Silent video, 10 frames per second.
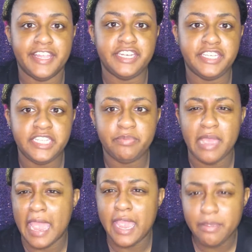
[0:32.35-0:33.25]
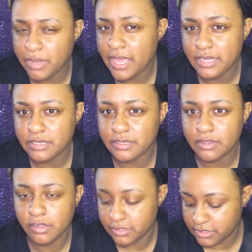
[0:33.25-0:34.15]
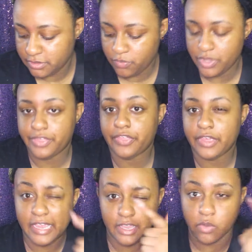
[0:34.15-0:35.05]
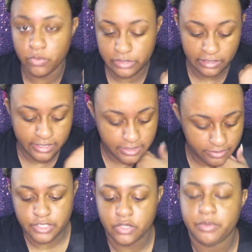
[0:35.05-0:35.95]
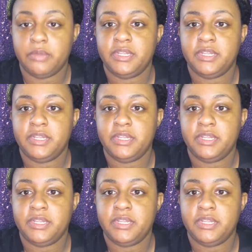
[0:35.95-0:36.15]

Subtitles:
deep eggplant color with a gold lid. So I'm going to be